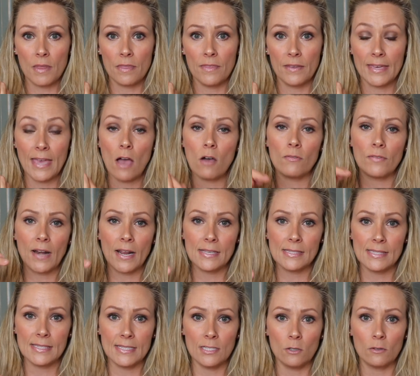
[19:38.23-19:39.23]
the
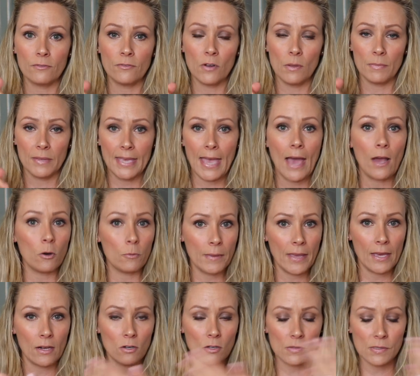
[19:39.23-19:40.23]
galvanized steel from the cattle
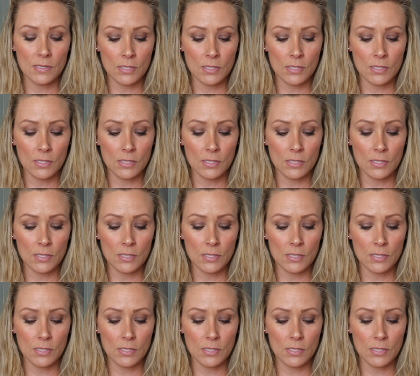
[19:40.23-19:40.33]
panel.